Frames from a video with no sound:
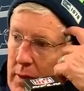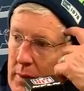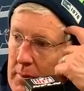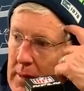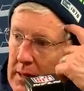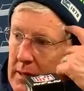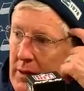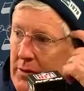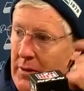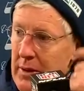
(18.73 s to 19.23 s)

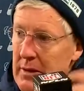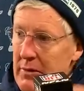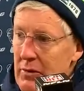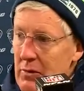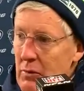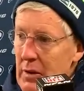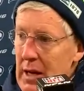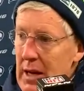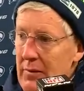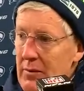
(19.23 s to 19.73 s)
about the things
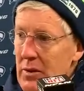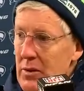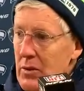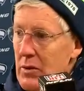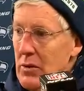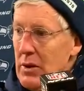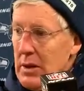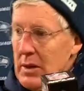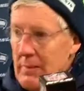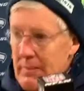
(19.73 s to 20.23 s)
that we have to
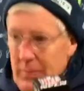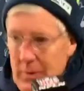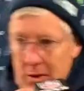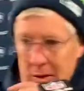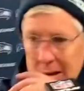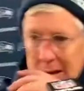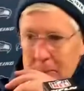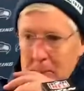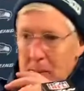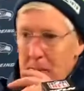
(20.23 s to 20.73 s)
do to
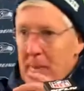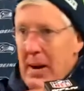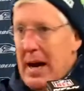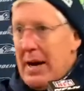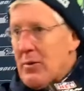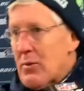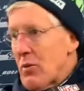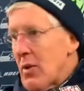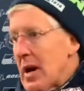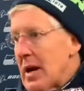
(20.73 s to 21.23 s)
keep the
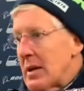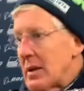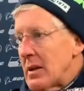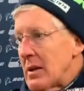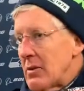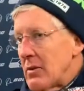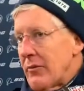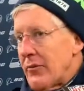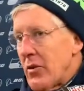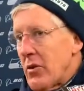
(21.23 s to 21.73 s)
mind right
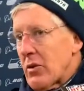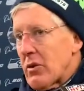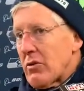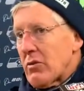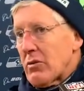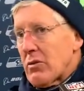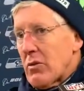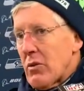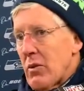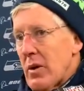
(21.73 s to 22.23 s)
and
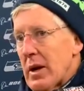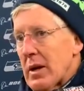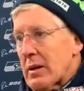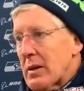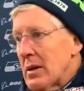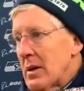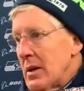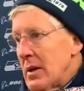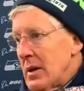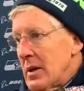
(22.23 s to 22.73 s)
focus
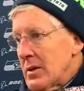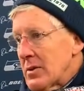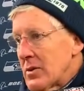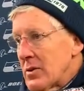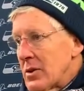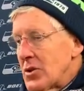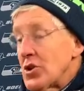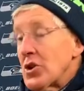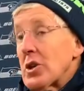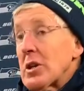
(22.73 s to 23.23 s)
correct
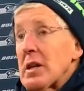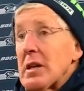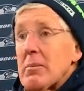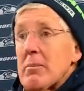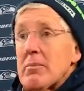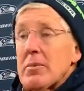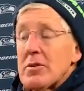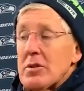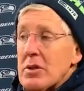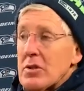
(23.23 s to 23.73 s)
so that you can
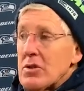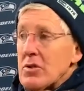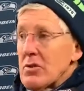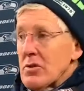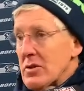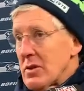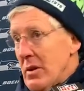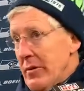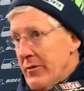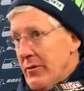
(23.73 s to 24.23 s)
position
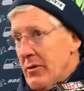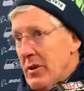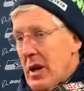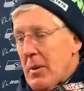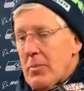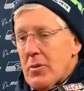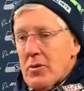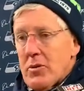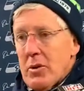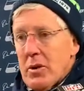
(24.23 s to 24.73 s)
yourself for an
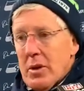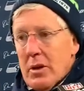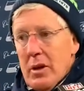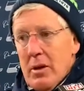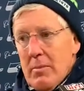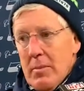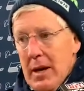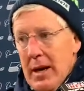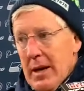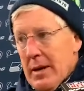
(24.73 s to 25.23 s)
opportunity to
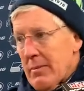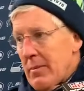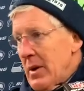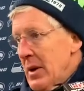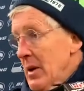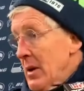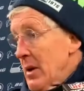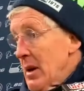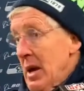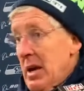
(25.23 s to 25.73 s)
come back.
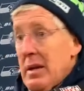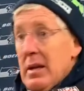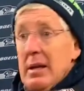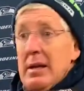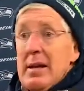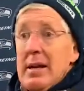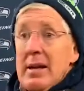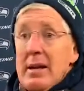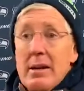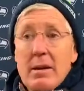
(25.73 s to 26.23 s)
And
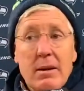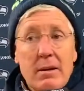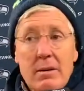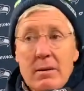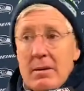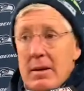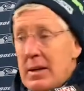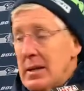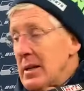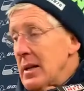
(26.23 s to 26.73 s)
they did it.
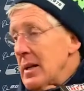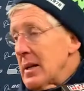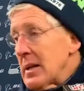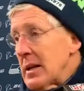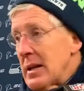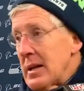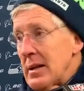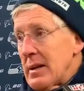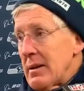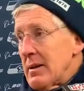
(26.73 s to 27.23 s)
They did it
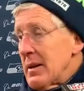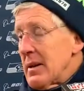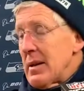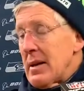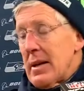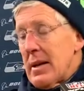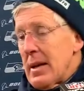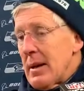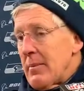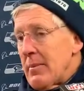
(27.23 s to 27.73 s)

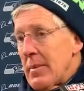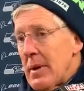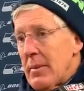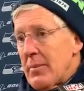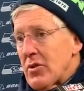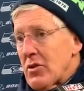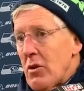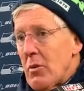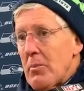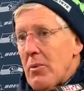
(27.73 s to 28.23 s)
again. And
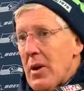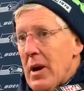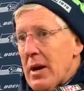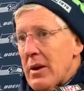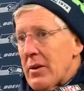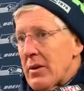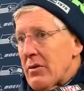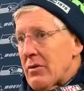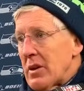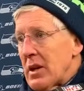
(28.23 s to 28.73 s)
I'm so
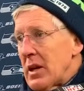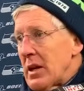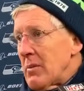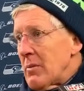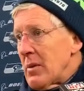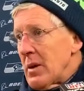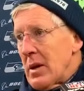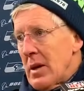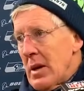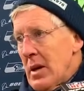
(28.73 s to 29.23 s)
proud of this
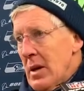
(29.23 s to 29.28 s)
team.